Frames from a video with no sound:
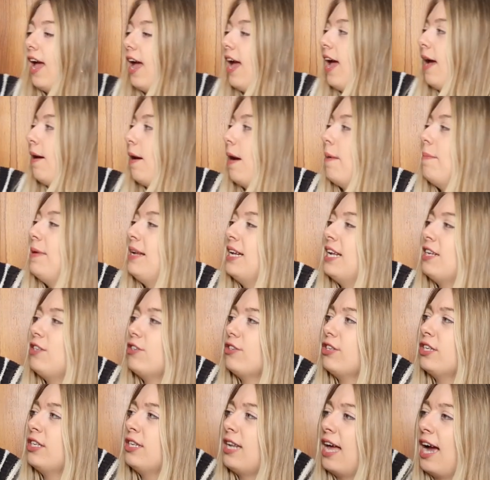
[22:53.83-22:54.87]
I mean, it
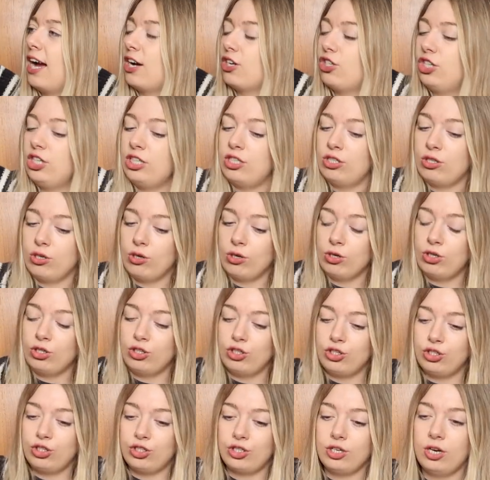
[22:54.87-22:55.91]
doesn't actually
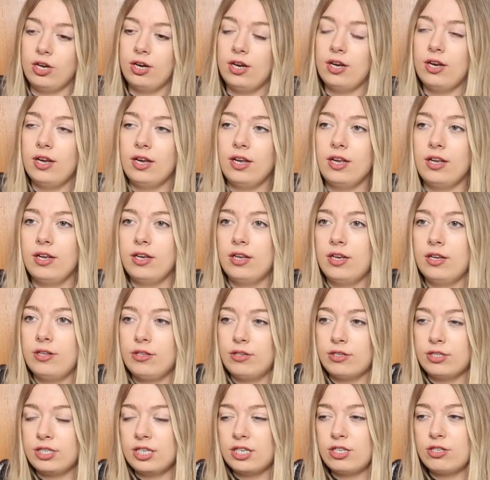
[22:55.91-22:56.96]
touch,
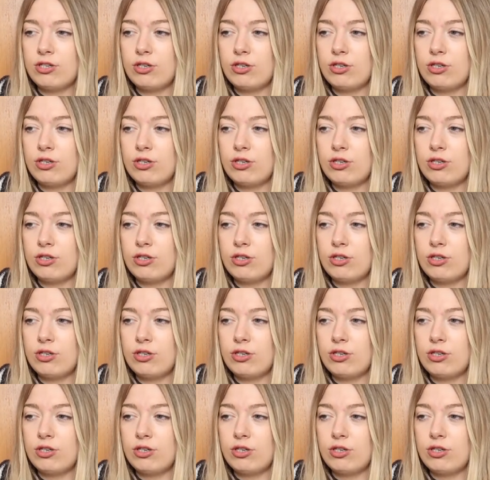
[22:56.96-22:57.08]
does it